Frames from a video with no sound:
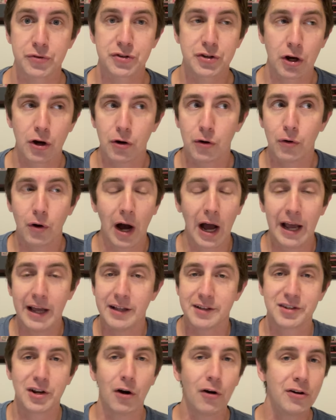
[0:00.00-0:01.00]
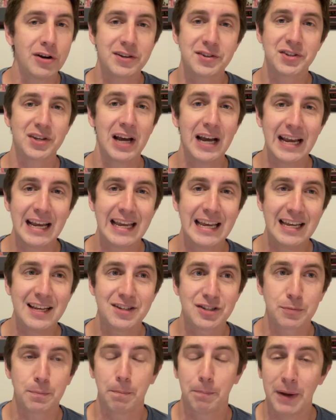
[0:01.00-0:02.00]
So it's hard to say
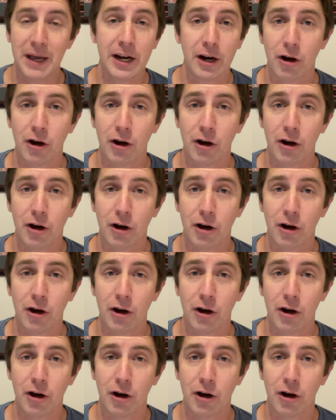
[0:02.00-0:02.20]
he's been